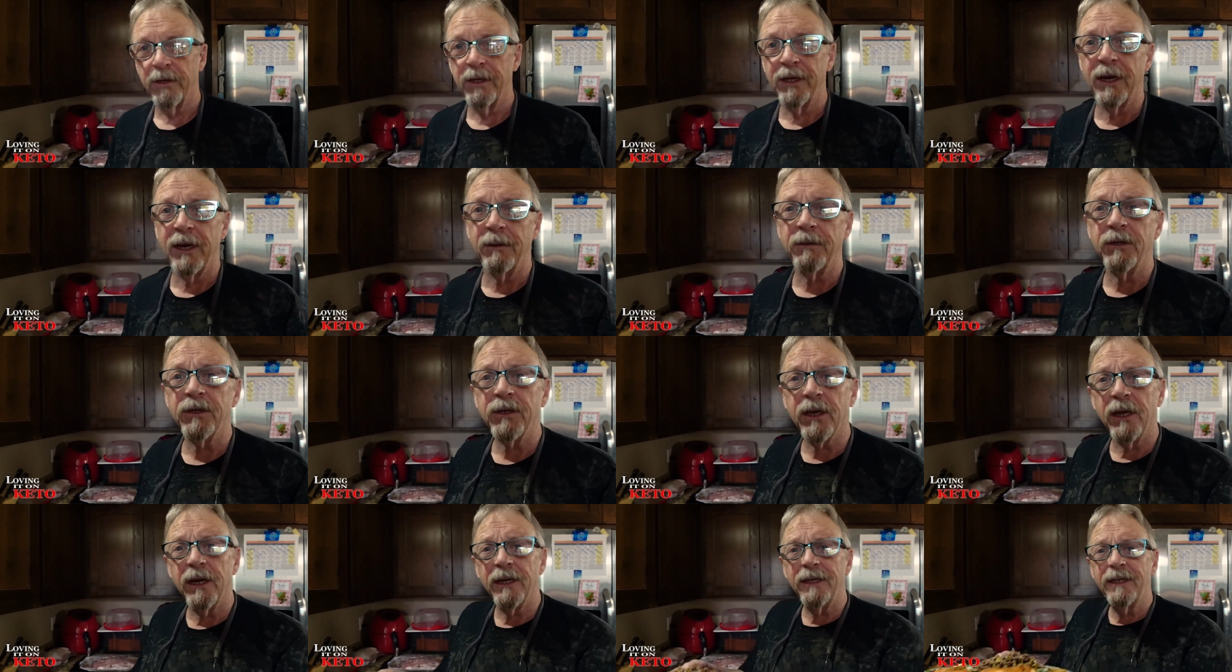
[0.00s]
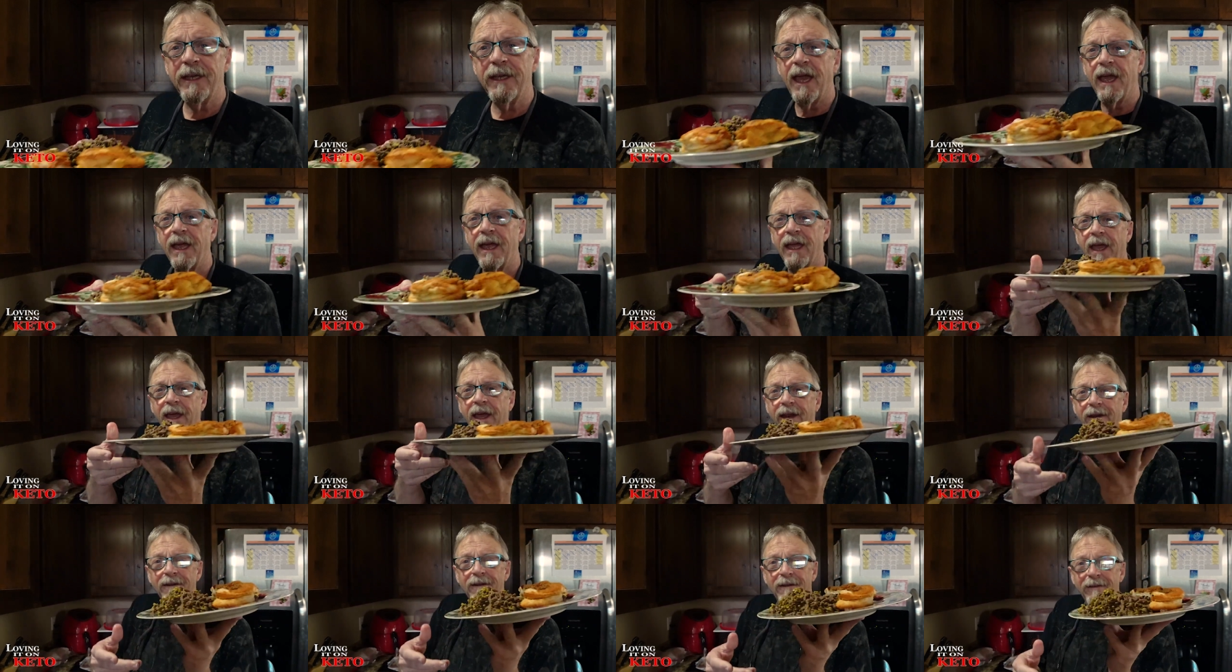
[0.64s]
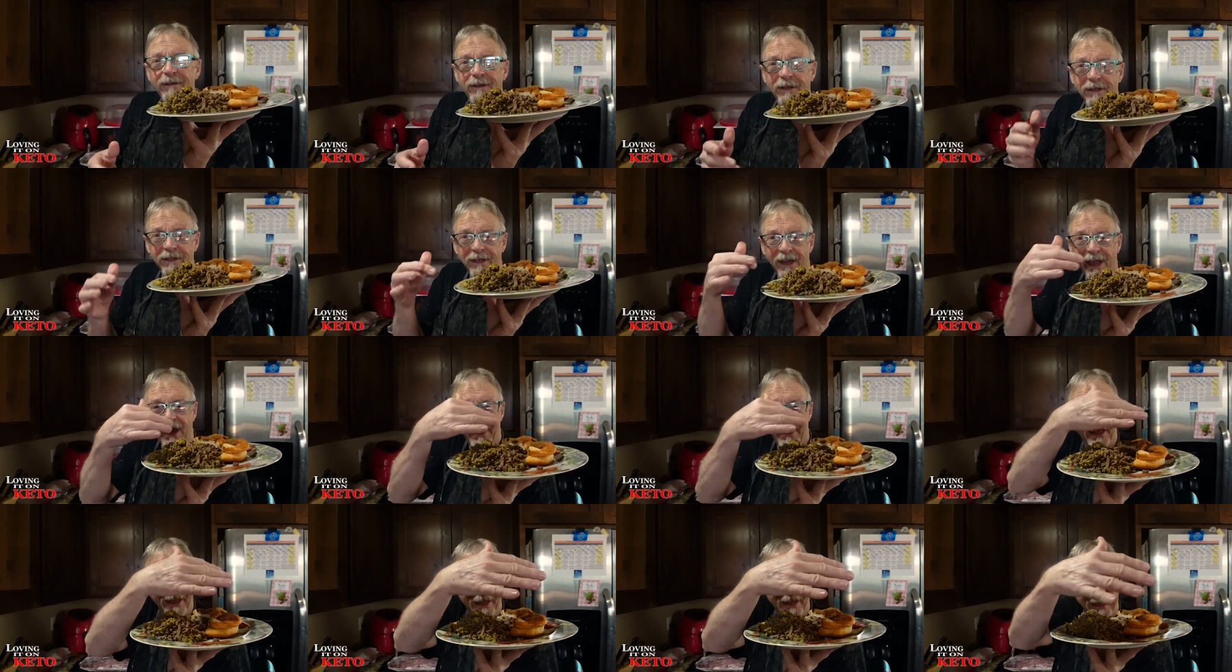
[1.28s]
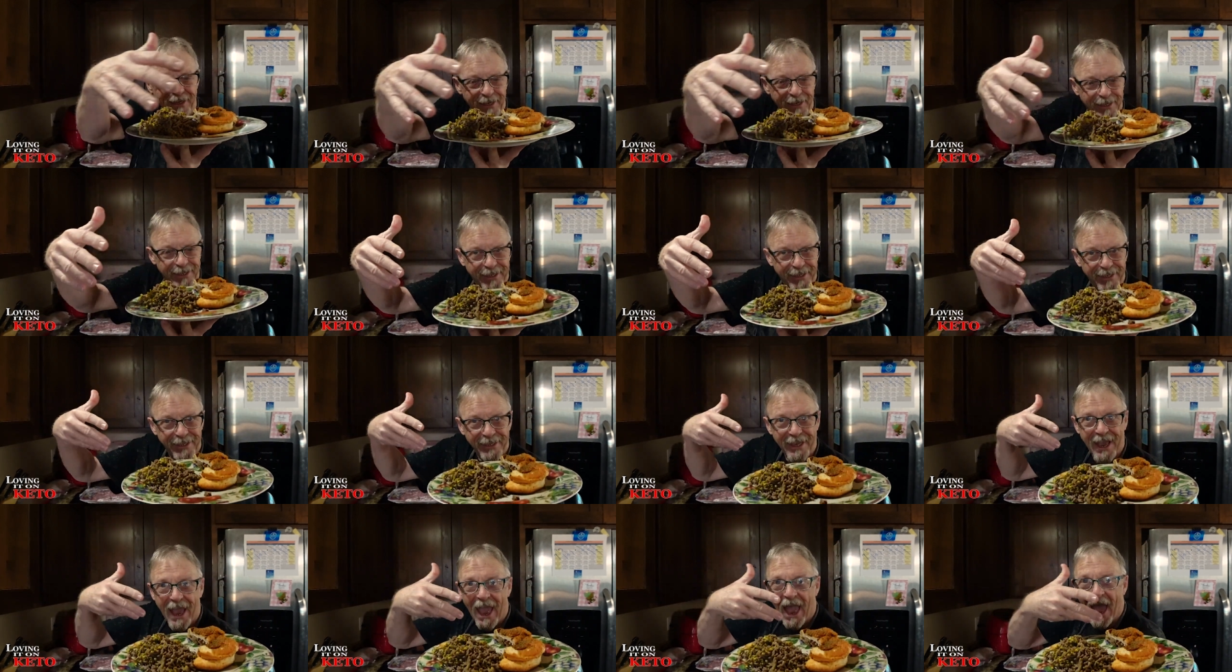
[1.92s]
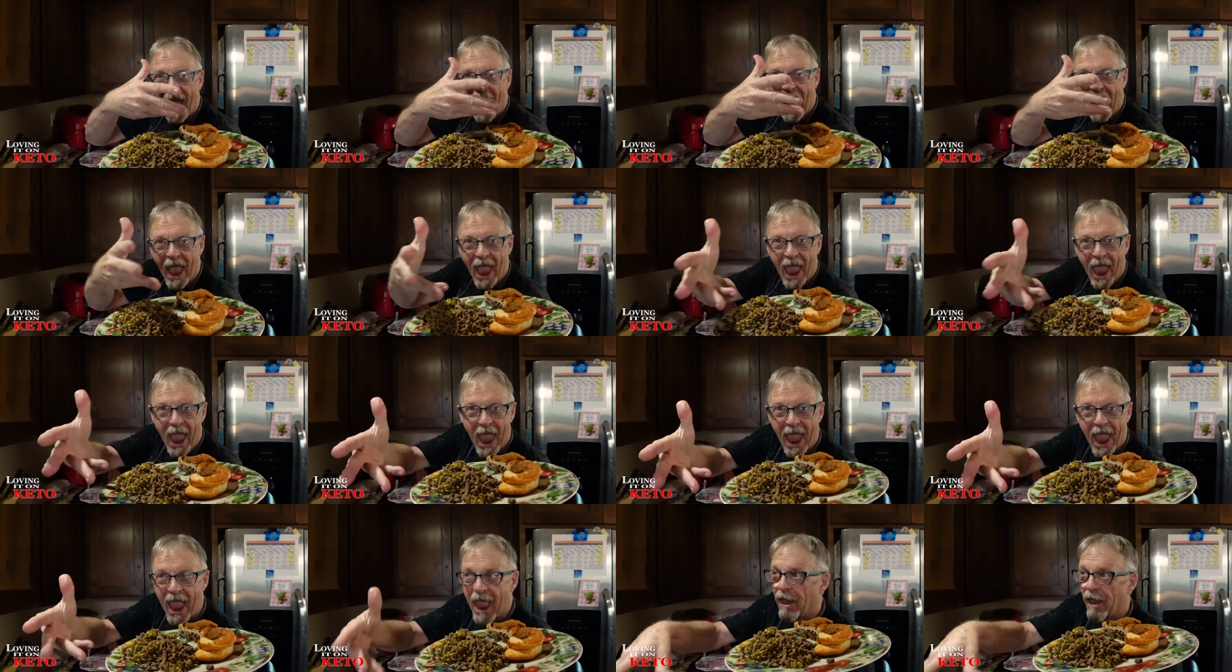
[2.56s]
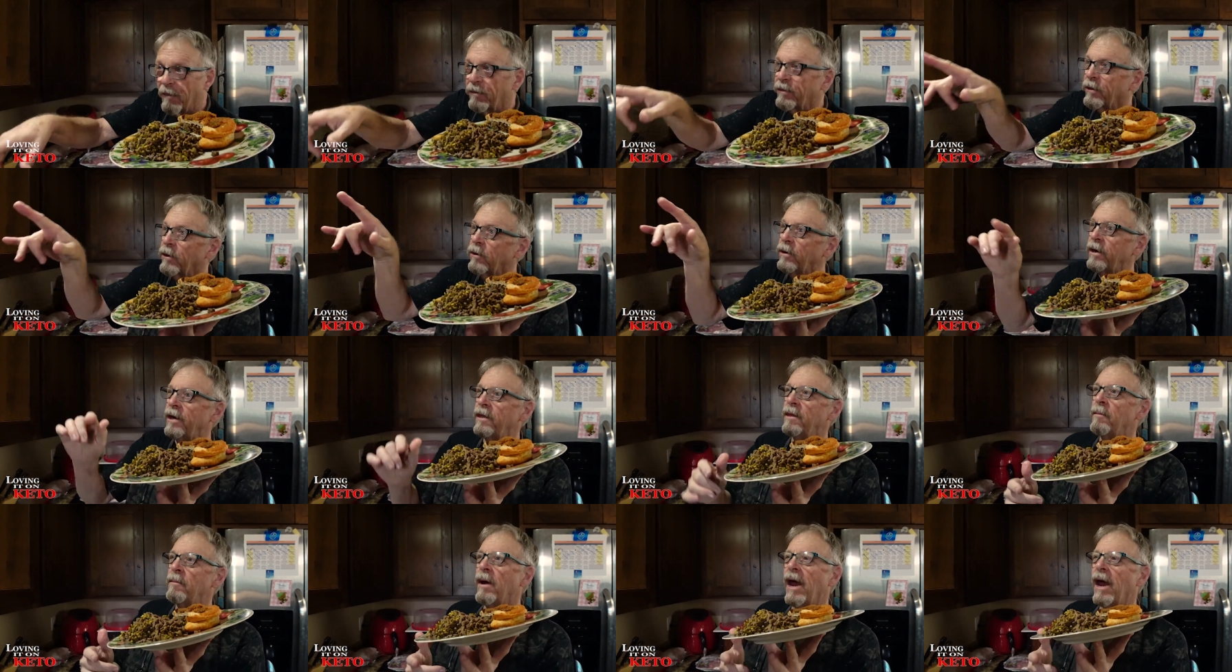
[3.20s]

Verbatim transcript: And then I'm just going to take it, just like this, and throw it in the